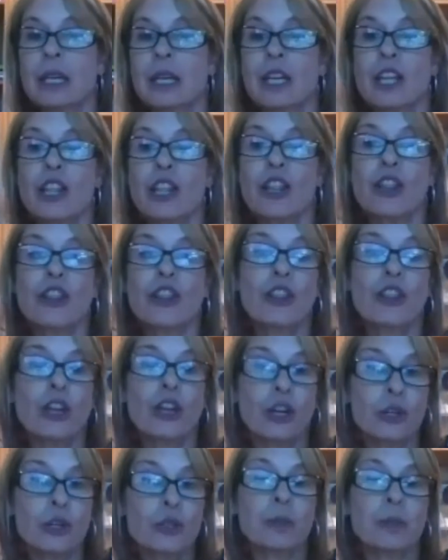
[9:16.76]

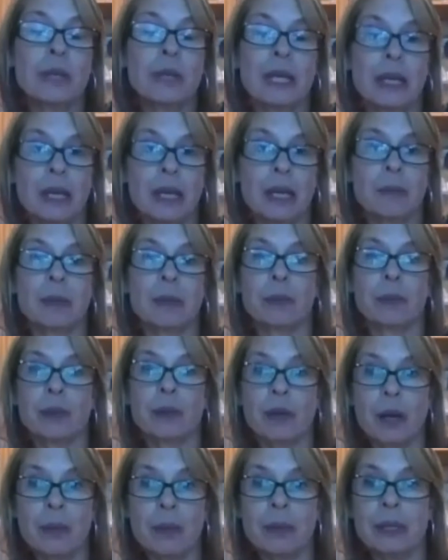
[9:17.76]
those became a
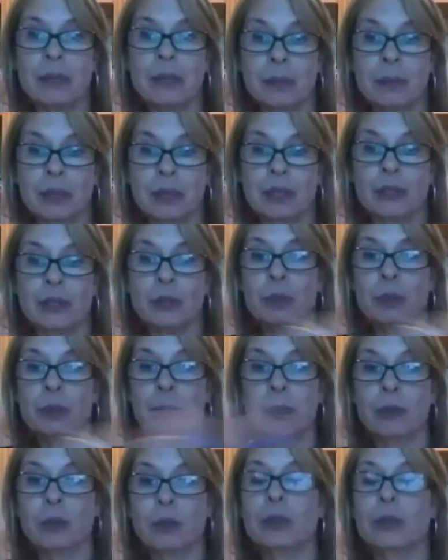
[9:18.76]
problem because
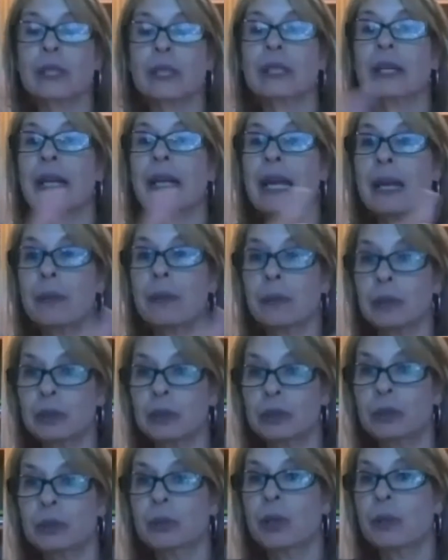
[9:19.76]
people were not able
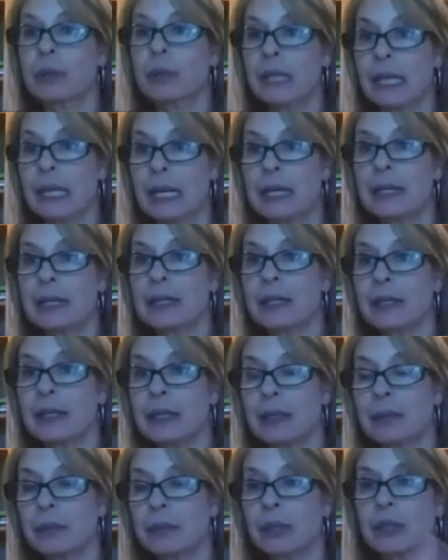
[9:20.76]
to mobilize
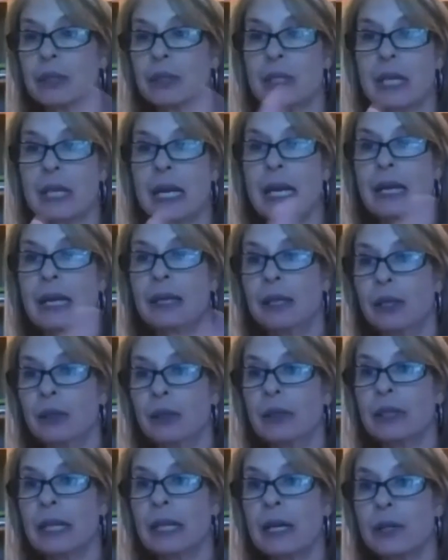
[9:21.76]
because they had
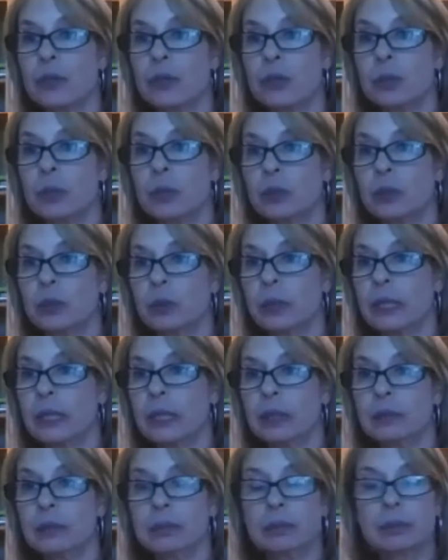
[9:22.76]
lockdowns
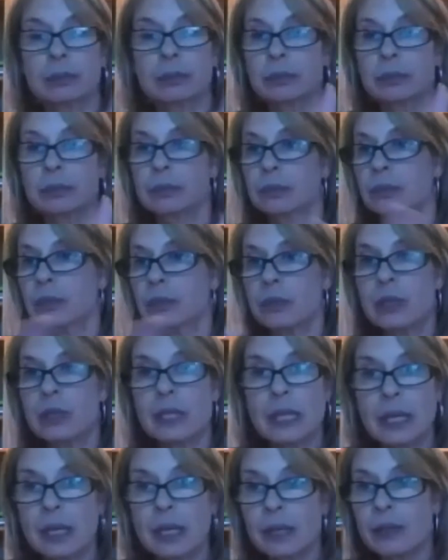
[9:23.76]
between
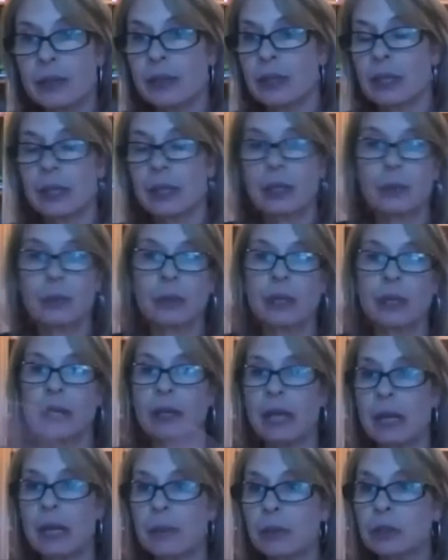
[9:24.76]
cities and they were not
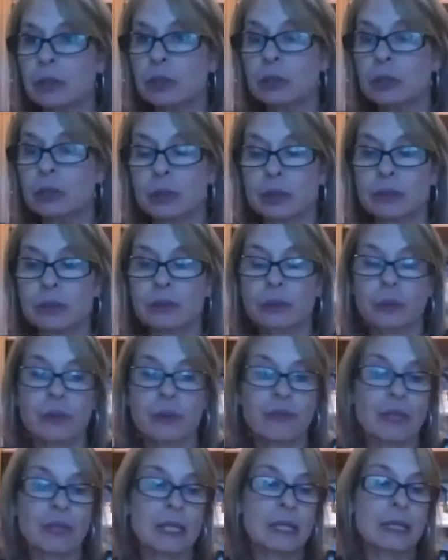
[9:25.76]
able to move. We
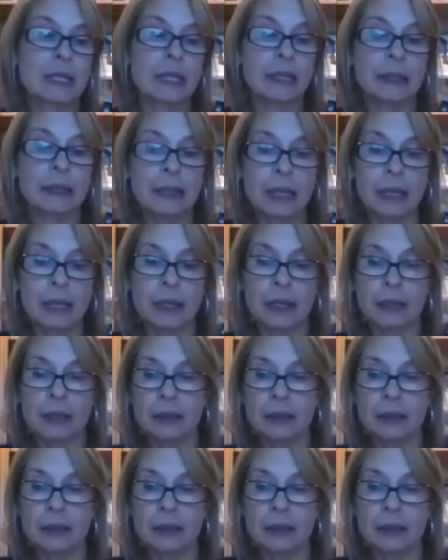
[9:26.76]
facilitated